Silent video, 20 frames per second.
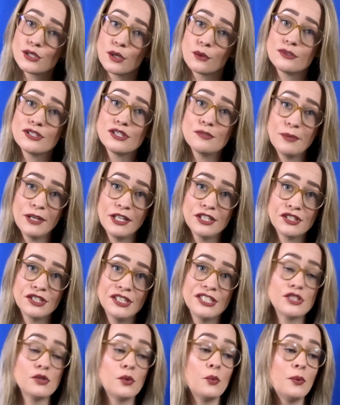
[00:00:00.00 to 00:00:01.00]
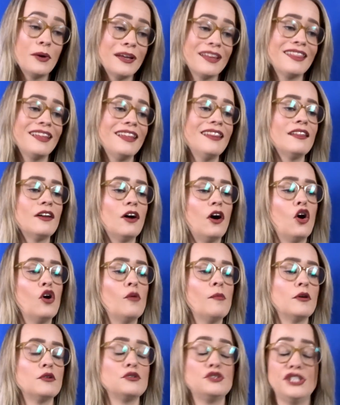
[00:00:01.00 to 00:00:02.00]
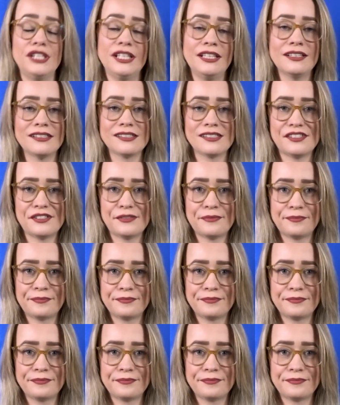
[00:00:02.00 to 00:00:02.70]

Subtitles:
own species within the Homo genus.